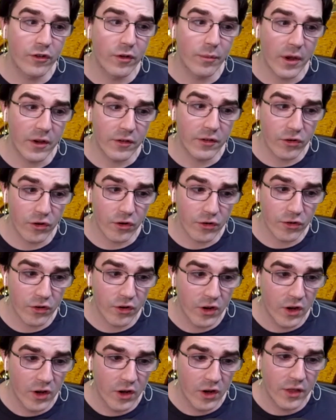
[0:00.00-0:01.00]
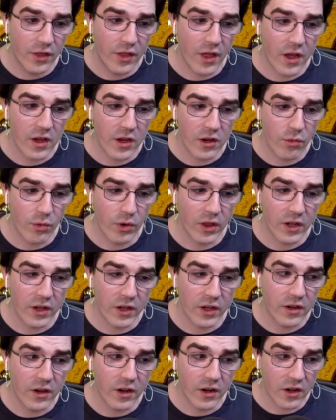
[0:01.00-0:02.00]
semesters that you really
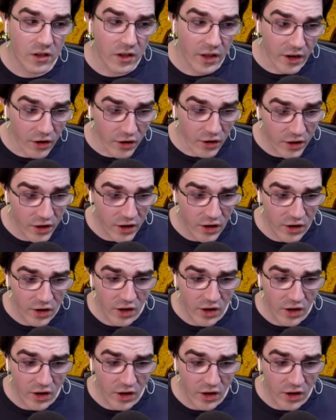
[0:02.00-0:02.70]
need to declare.